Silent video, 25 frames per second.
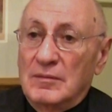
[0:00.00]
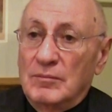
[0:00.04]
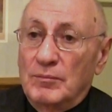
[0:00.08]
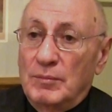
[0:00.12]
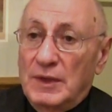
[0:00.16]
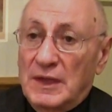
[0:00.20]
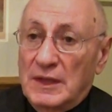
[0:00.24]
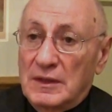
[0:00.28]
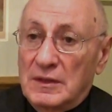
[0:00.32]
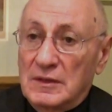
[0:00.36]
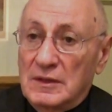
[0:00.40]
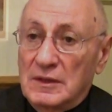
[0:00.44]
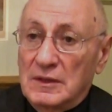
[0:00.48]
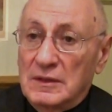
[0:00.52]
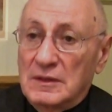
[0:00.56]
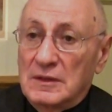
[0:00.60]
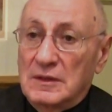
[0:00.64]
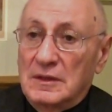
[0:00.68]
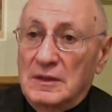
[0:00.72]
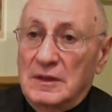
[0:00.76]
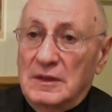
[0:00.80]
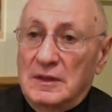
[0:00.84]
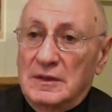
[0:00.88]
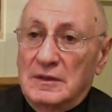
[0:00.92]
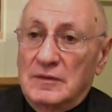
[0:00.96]

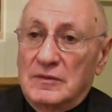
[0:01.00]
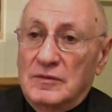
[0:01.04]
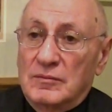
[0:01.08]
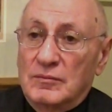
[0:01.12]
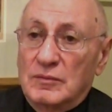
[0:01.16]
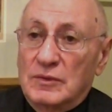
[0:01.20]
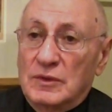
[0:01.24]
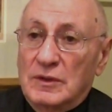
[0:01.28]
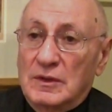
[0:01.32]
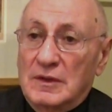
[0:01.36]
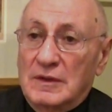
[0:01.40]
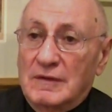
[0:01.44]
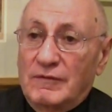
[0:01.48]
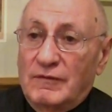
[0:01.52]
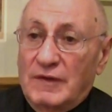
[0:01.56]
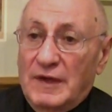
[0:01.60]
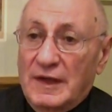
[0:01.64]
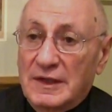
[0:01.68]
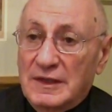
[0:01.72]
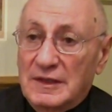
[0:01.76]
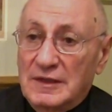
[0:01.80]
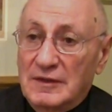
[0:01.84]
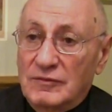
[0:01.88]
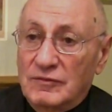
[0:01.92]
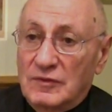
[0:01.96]
better and more
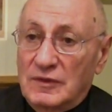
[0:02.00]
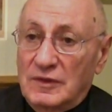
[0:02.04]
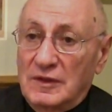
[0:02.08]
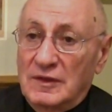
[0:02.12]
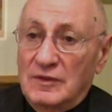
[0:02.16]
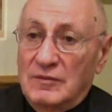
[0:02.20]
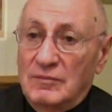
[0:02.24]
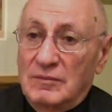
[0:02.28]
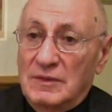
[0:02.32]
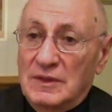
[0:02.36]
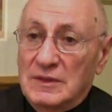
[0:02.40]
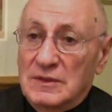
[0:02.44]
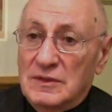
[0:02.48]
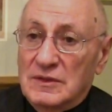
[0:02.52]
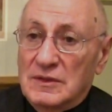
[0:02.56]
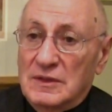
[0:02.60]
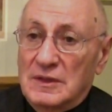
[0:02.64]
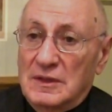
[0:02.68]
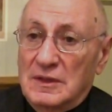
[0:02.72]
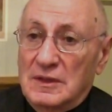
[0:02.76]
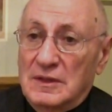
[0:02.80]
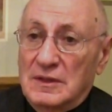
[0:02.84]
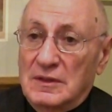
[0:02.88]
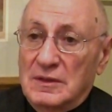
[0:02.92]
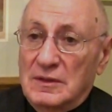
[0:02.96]
effective treatments
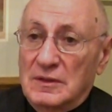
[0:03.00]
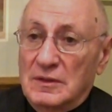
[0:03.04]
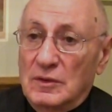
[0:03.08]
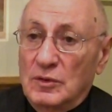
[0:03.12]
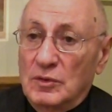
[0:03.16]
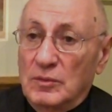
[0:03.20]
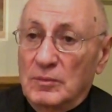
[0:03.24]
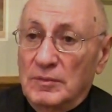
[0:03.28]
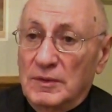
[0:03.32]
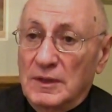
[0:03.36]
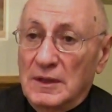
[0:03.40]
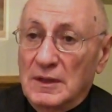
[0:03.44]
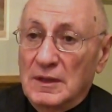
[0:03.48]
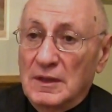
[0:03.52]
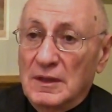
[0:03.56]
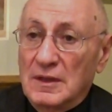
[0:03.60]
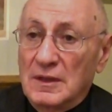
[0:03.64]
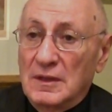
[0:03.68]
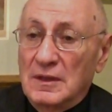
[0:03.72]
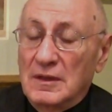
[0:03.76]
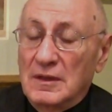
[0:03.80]
are looming.